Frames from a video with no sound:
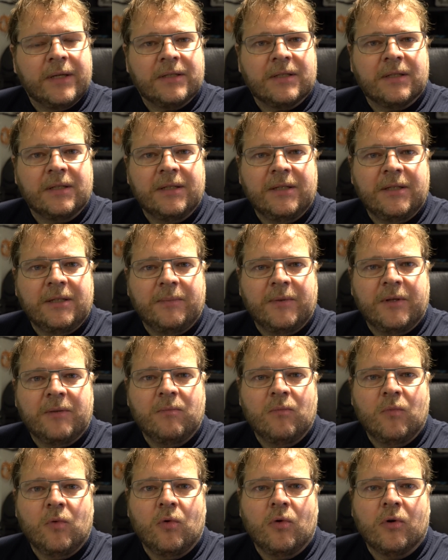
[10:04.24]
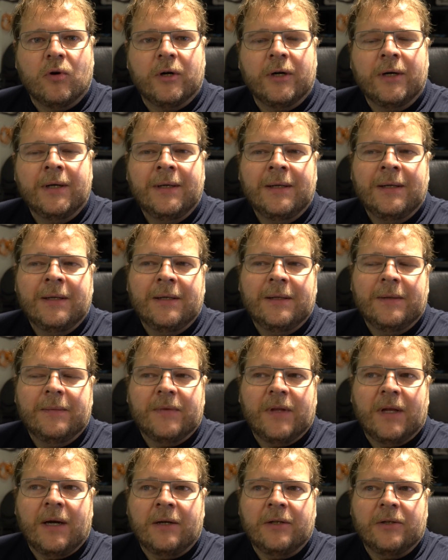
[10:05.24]
has a little bit more,
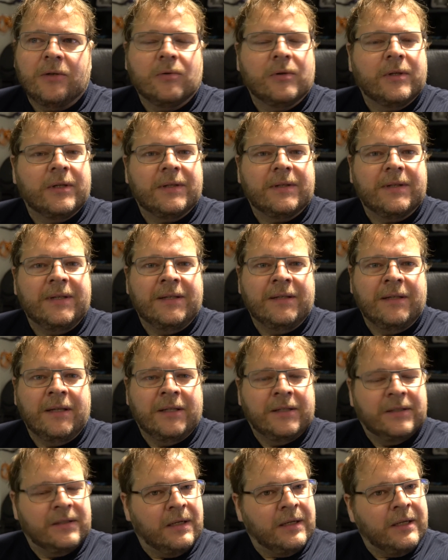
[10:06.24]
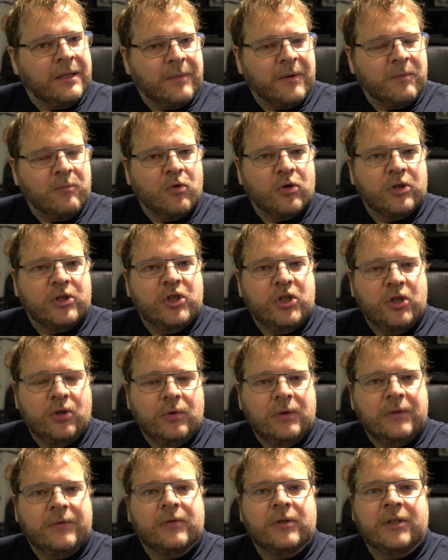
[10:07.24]
how do you call it? It's a little bit more
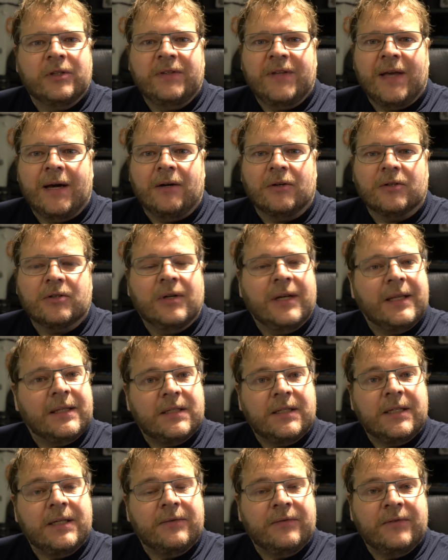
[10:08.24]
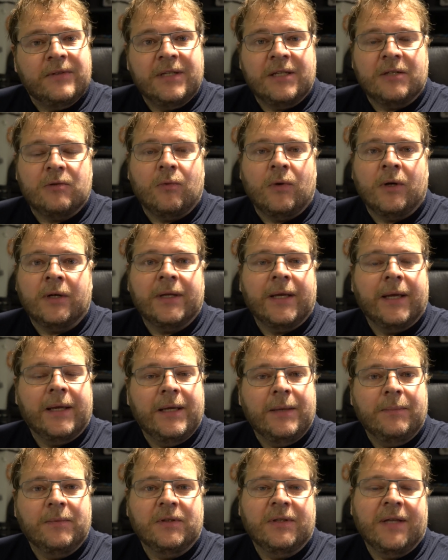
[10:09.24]
tuned for the Dell. So let's see if this one can
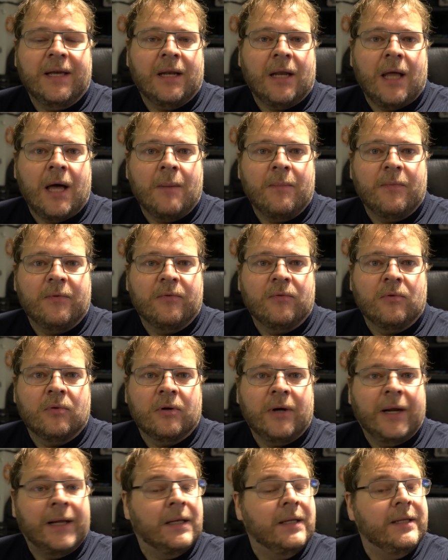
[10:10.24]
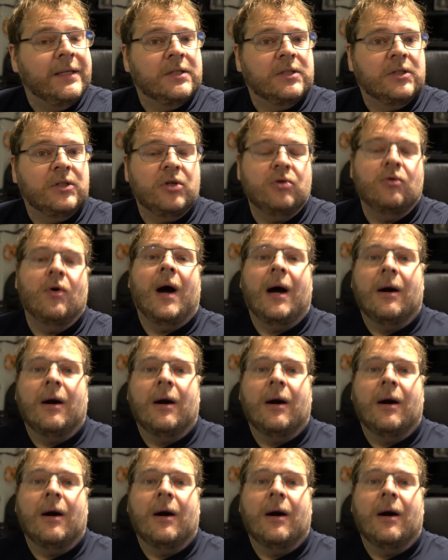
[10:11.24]
keep the Dell up for at least 2